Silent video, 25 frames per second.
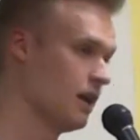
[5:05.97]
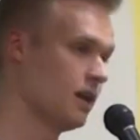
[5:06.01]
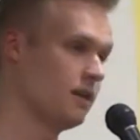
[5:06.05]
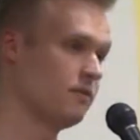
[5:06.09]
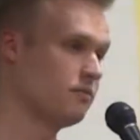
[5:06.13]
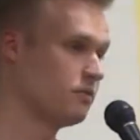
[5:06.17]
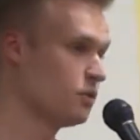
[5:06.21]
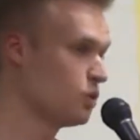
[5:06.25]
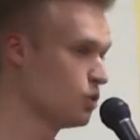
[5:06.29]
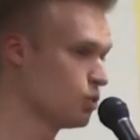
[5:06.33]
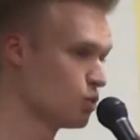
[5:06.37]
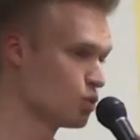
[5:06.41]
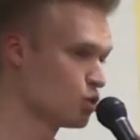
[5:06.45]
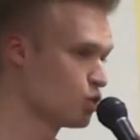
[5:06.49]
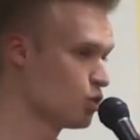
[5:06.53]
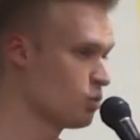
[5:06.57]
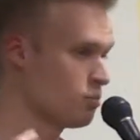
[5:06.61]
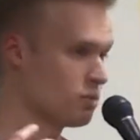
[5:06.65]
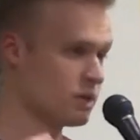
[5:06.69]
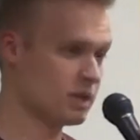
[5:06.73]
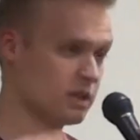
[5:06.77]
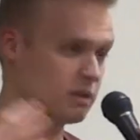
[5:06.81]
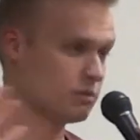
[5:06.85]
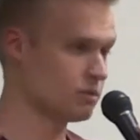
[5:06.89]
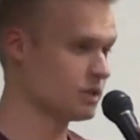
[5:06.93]
If you're
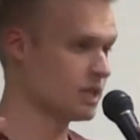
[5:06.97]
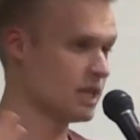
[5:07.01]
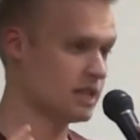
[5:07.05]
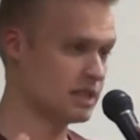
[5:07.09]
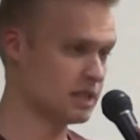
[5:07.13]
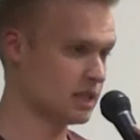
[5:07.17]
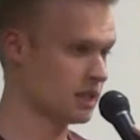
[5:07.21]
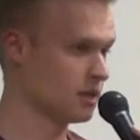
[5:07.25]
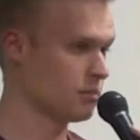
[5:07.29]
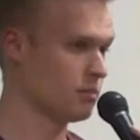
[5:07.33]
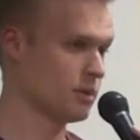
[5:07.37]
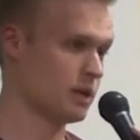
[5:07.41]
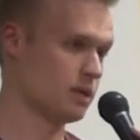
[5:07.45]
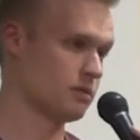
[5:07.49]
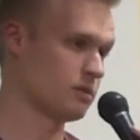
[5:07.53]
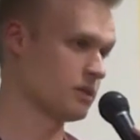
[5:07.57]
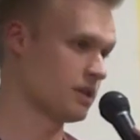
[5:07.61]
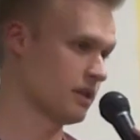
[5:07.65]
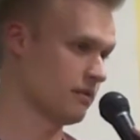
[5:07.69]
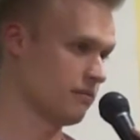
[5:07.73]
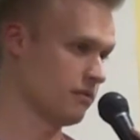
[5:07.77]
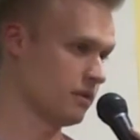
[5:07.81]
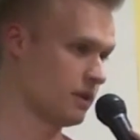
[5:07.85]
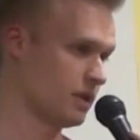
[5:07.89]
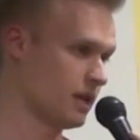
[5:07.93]
super enthusiastic about
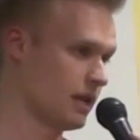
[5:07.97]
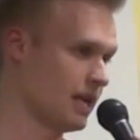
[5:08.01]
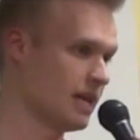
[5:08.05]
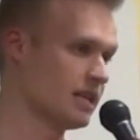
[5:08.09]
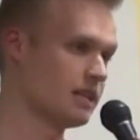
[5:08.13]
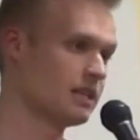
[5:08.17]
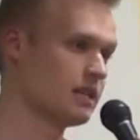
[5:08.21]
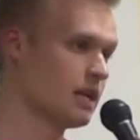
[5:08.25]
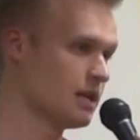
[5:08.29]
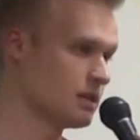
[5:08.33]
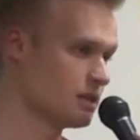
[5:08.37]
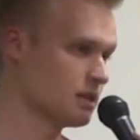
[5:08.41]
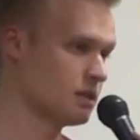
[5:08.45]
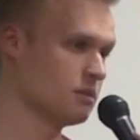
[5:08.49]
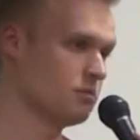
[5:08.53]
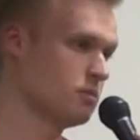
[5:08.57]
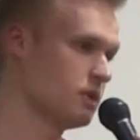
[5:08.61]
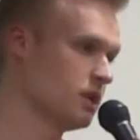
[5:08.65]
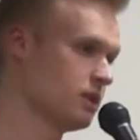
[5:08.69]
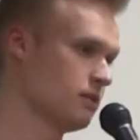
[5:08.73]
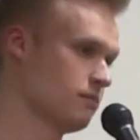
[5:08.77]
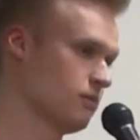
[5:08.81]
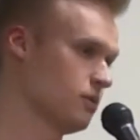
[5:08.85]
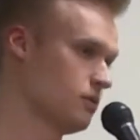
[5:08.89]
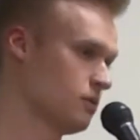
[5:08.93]
something, it doesn't
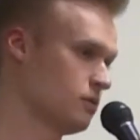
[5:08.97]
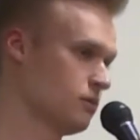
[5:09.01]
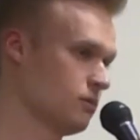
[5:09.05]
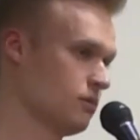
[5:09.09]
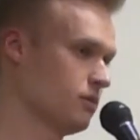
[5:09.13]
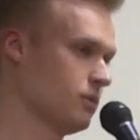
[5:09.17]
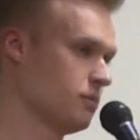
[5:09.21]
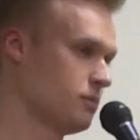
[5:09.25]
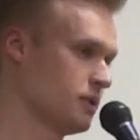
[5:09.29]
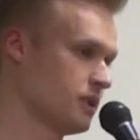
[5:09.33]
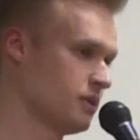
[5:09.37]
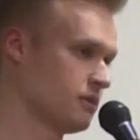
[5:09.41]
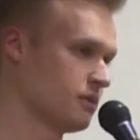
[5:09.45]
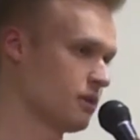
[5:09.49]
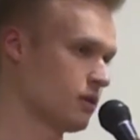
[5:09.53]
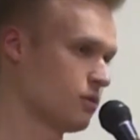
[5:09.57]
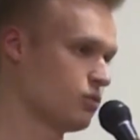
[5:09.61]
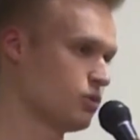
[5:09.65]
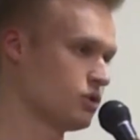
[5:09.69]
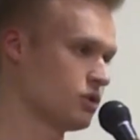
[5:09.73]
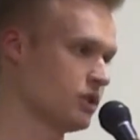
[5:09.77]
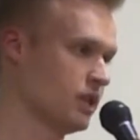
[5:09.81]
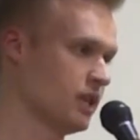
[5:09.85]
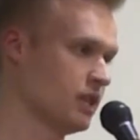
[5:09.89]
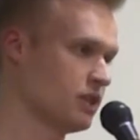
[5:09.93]
mean that you will build a
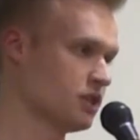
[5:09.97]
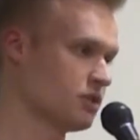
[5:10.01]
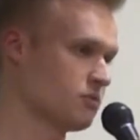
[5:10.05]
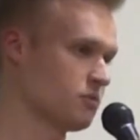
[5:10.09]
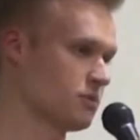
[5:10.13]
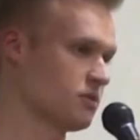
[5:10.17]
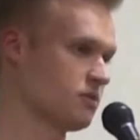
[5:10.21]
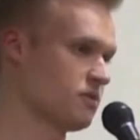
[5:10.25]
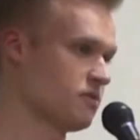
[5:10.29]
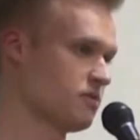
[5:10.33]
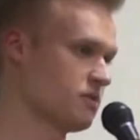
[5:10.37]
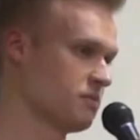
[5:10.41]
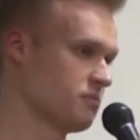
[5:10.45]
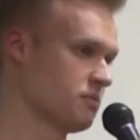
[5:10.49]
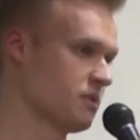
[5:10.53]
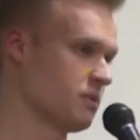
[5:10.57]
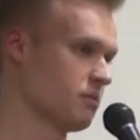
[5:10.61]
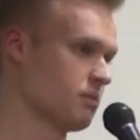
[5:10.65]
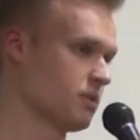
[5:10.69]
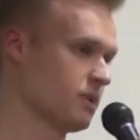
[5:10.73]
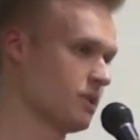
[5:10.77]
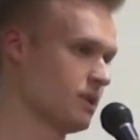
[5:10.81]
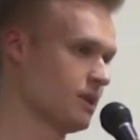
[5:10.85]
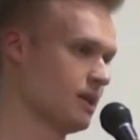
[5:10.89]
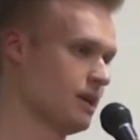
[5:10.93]
good relationship with
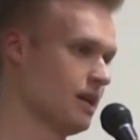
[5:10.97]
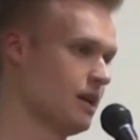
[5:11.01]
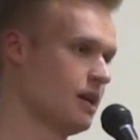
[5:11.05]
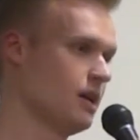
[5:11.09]
people.